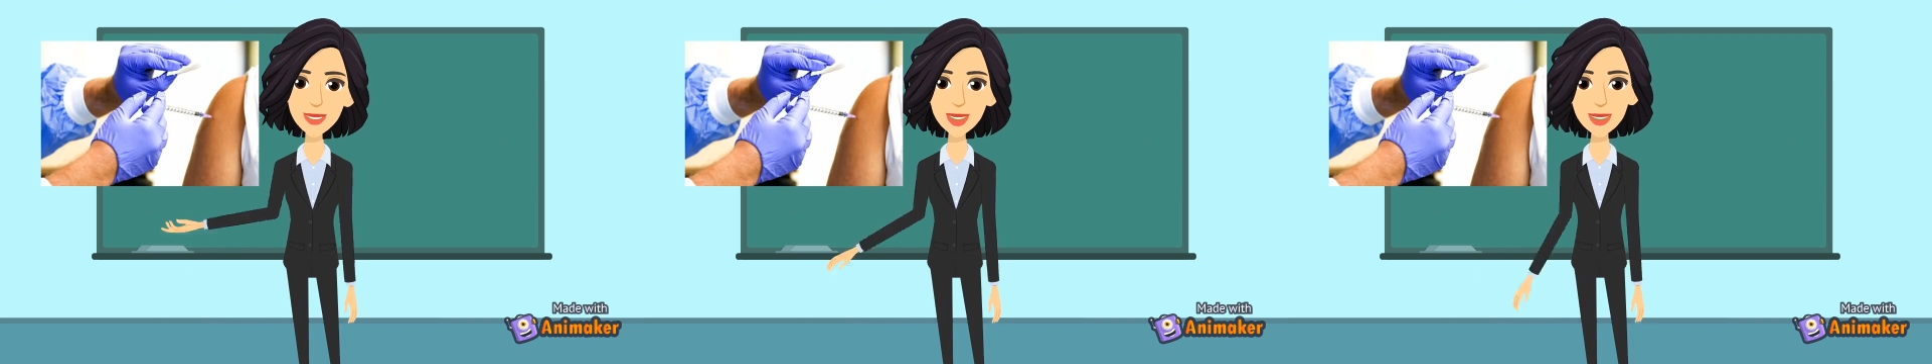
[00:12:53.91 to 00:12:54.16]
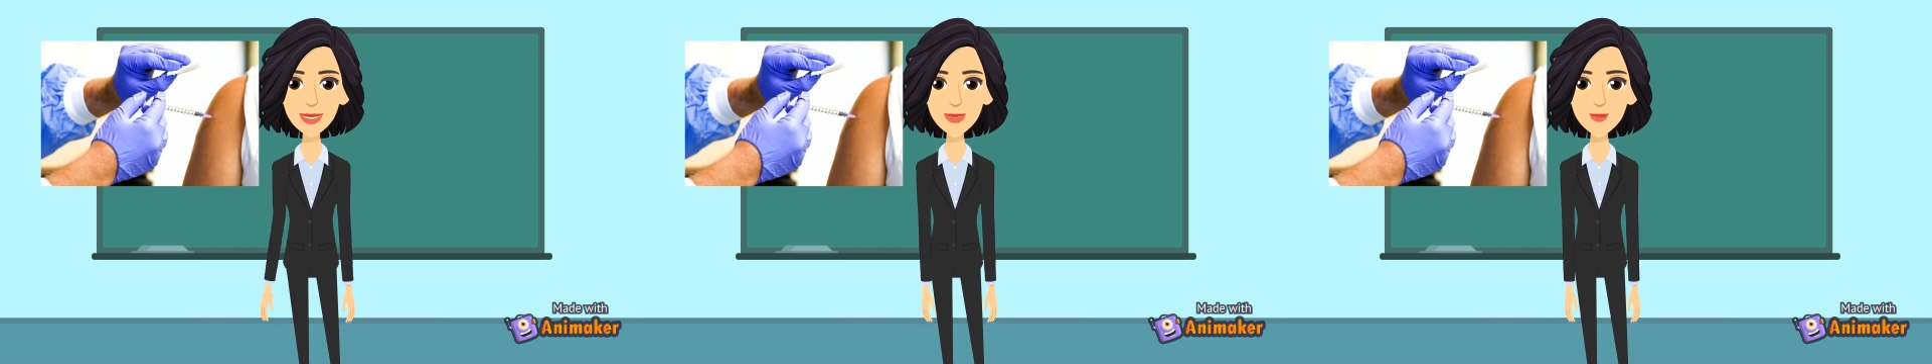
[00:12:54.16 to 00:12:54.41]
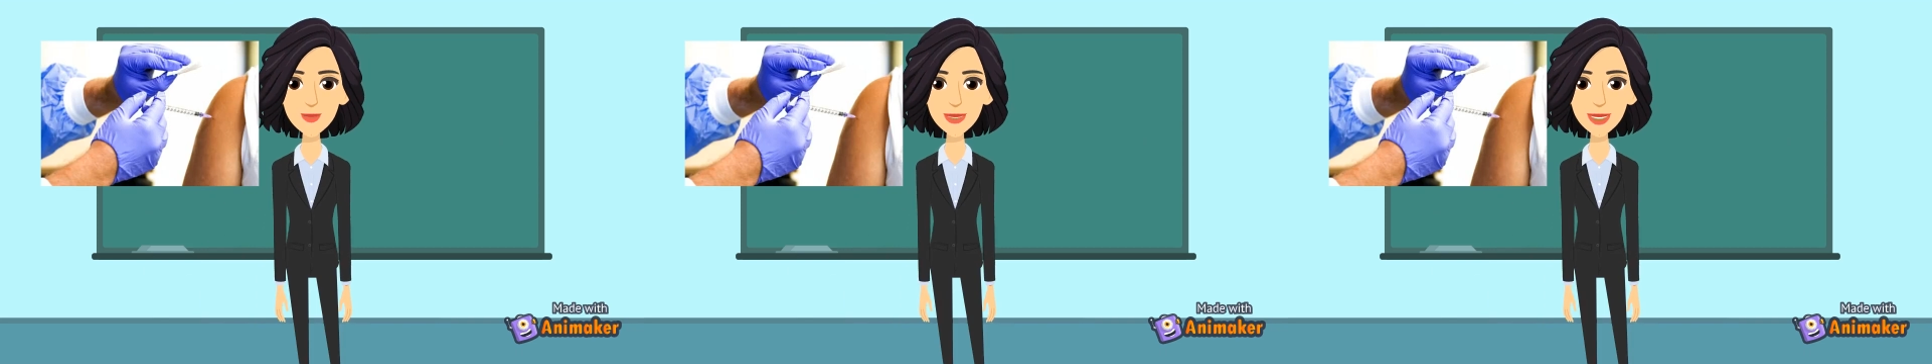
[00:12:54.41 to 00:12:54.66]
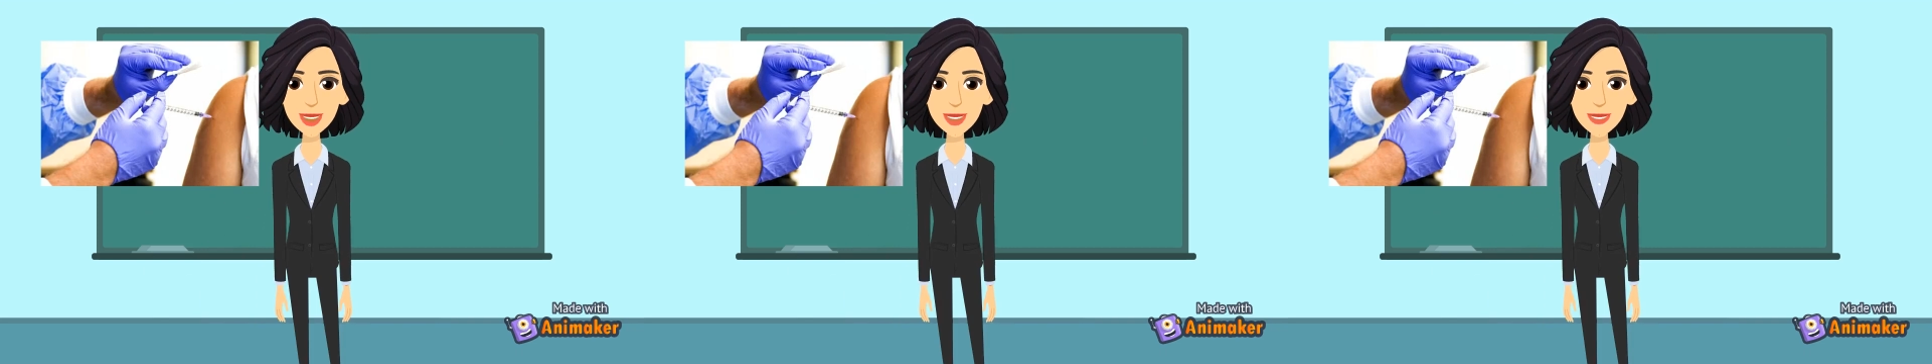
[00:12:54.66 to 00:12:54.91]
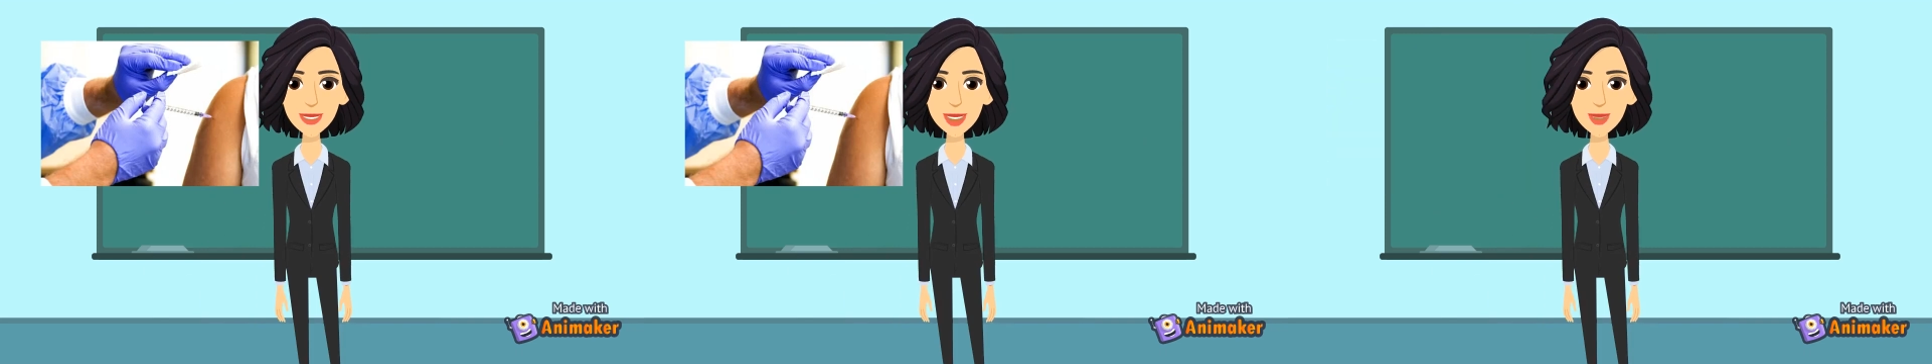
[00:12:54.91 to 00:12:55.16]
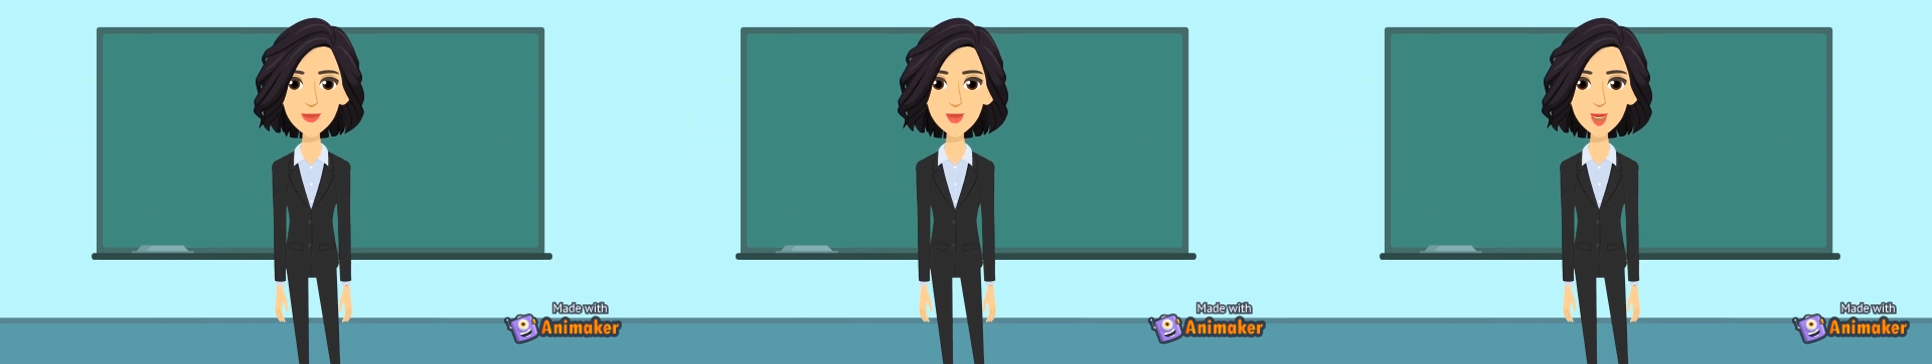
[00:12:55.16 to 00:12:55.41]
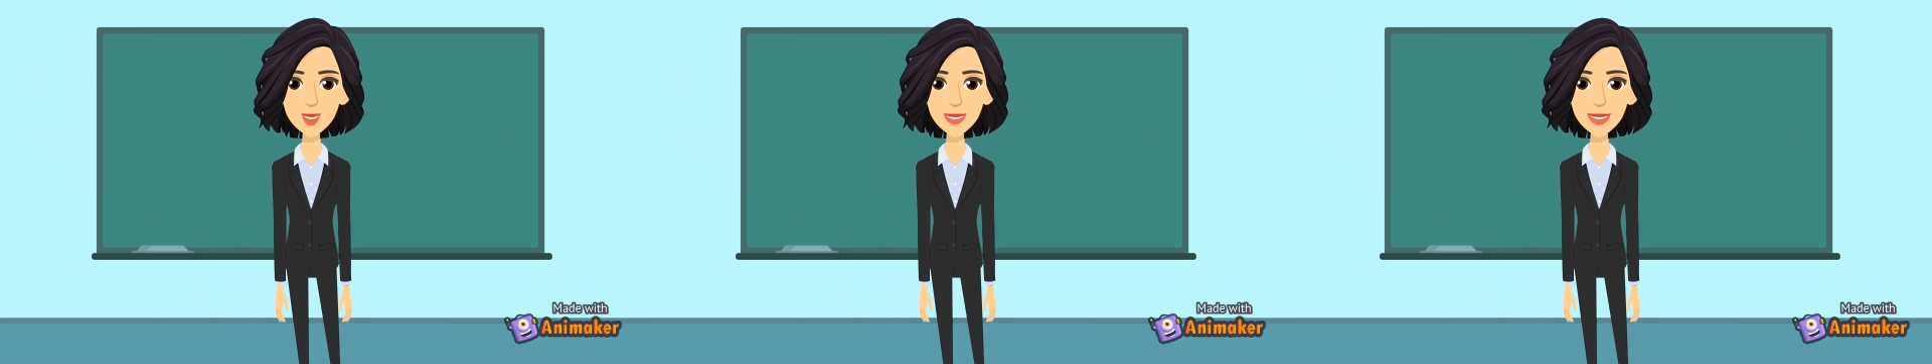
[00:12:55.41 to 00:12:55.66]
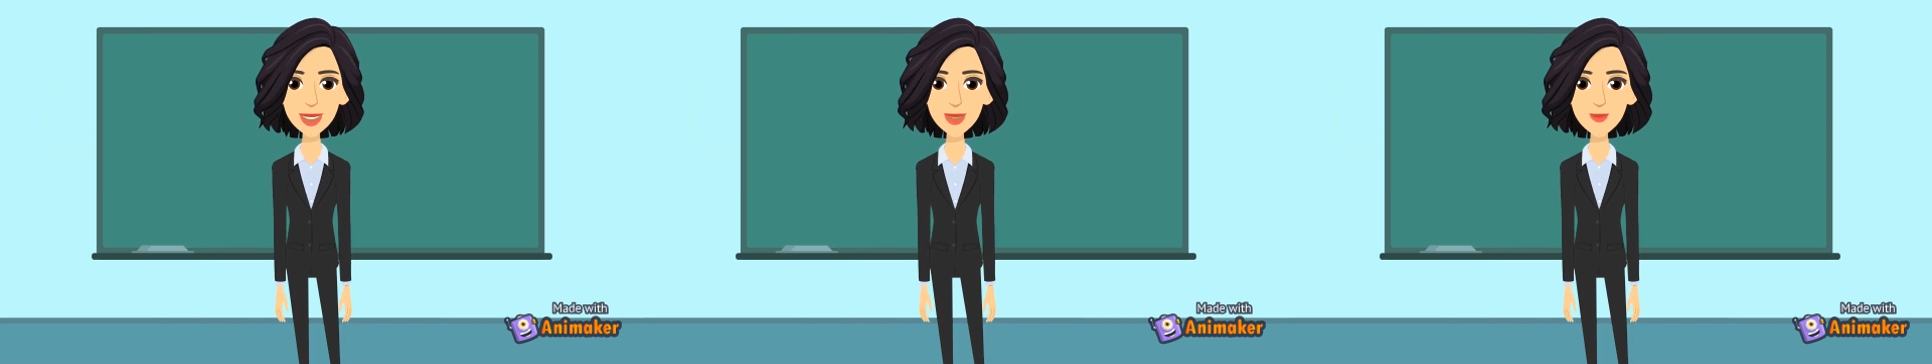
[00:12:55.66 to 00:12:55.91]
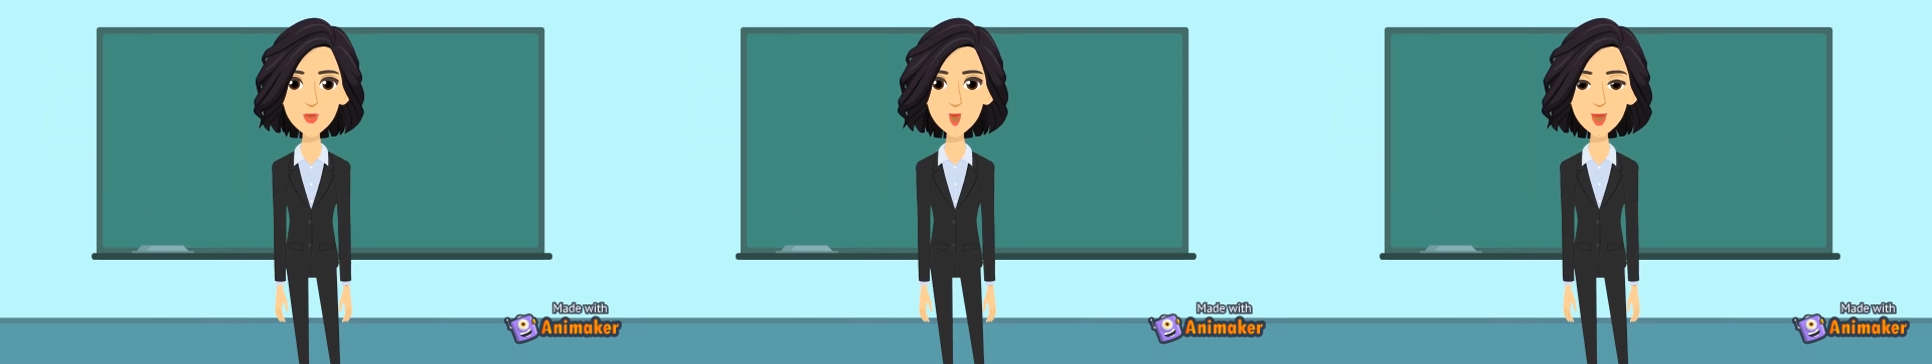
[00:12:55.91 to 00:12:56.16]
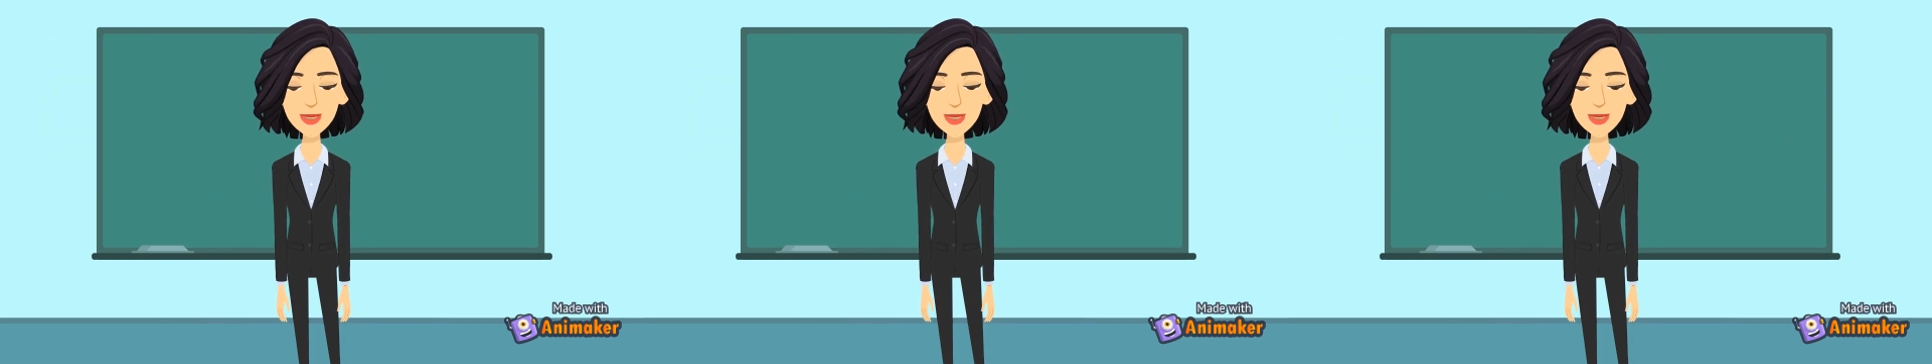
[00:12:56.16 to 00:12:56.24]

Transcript: act like a shield to protect ourselves.